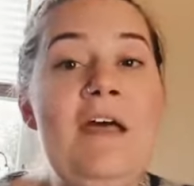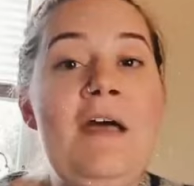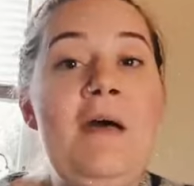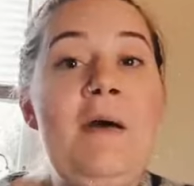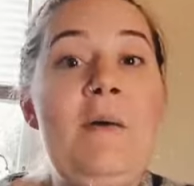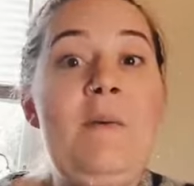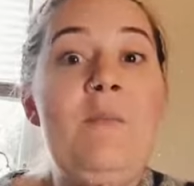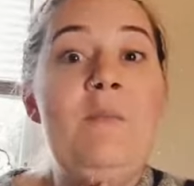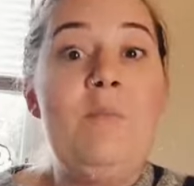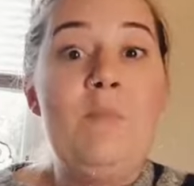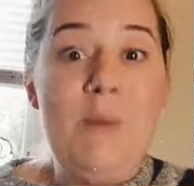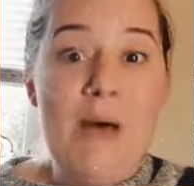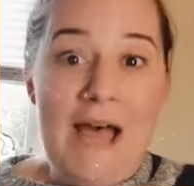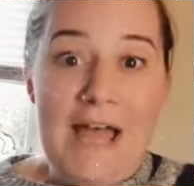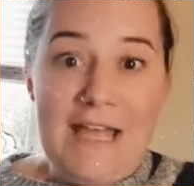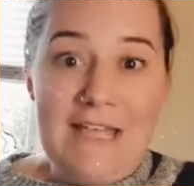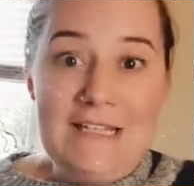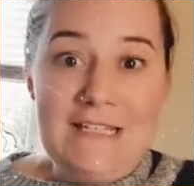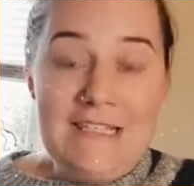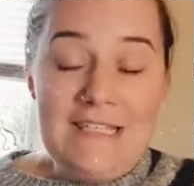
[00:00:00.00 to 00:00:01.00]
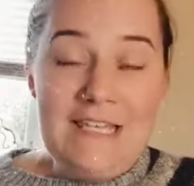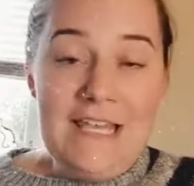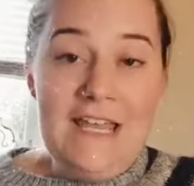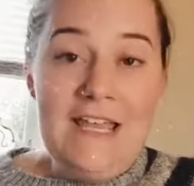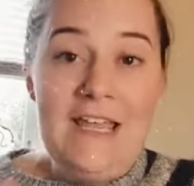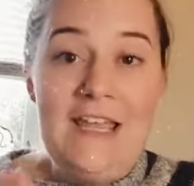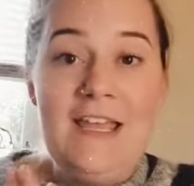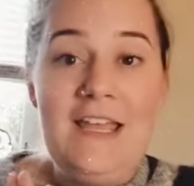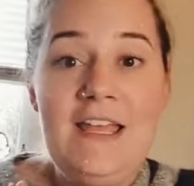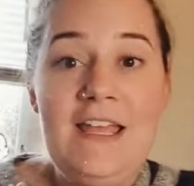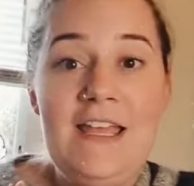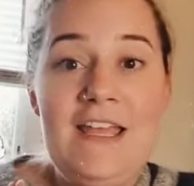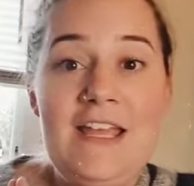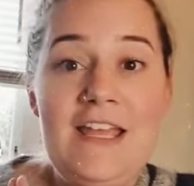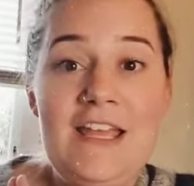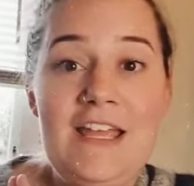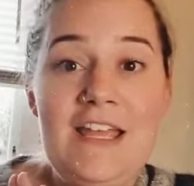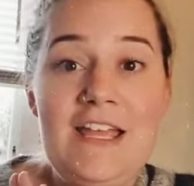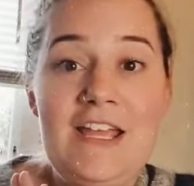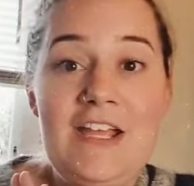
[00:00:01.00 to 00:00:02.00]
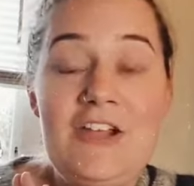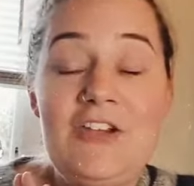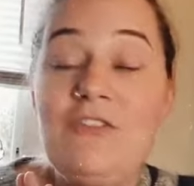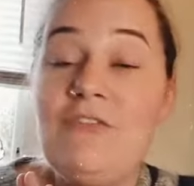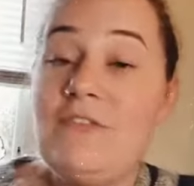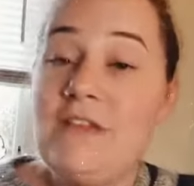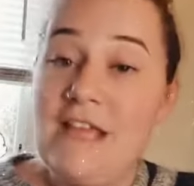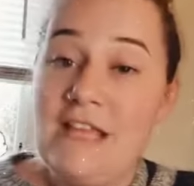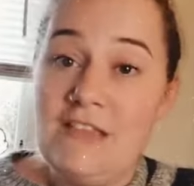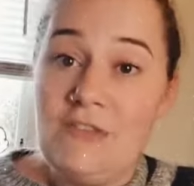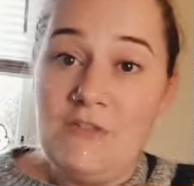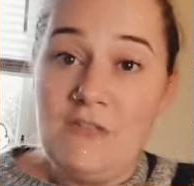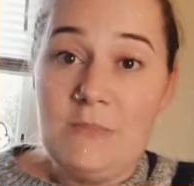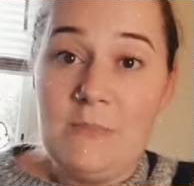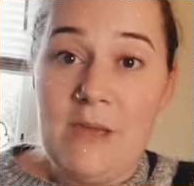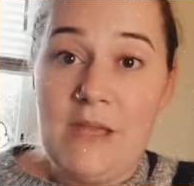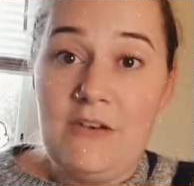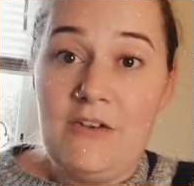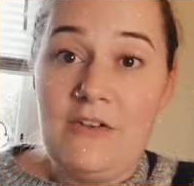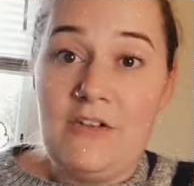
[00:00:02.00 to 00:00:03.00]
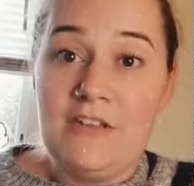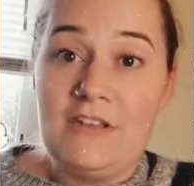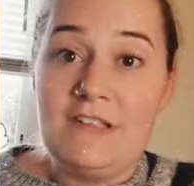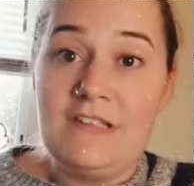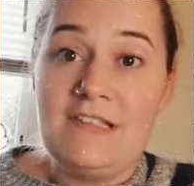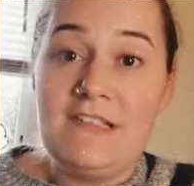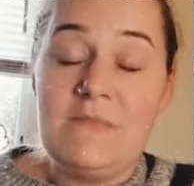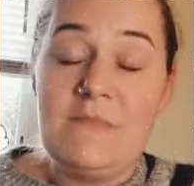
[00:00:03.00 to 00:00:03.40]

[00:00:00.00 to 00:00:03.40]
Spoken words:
But create those bundles,